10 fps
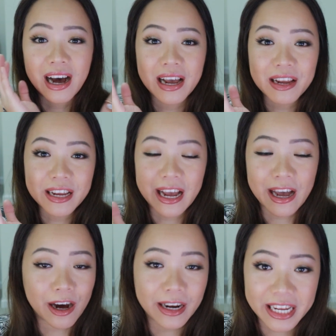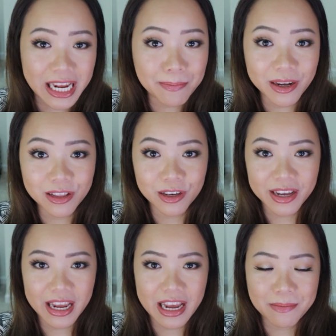I keep on
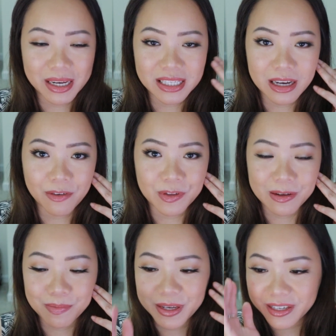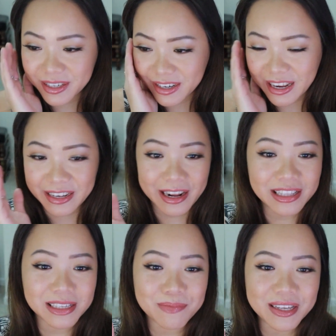looking at myself in the mirror, and
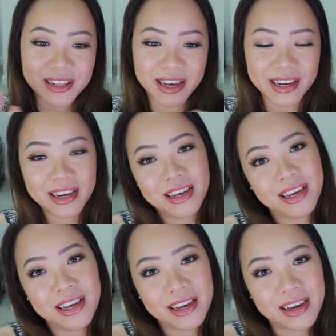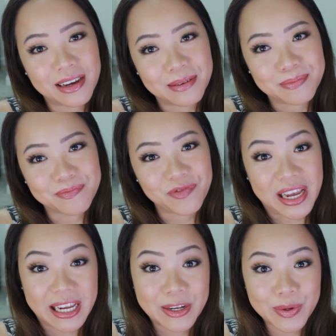not to be like
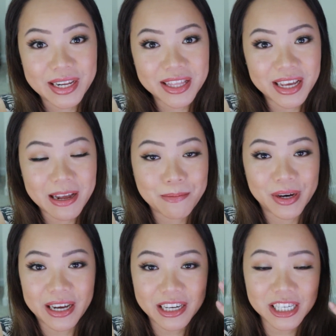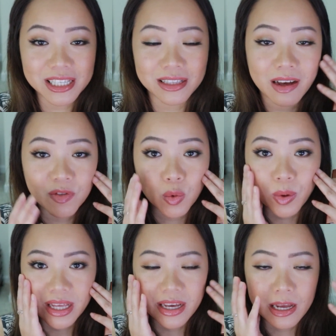vain or anything, but I just love the
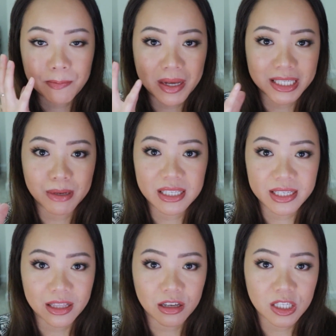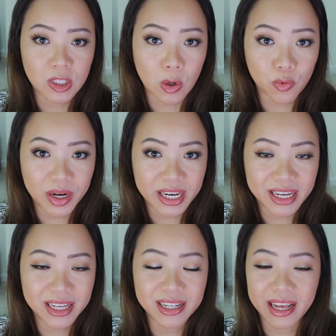way that it makes my skin look so
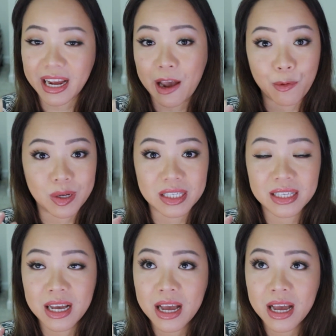radiant. Like I was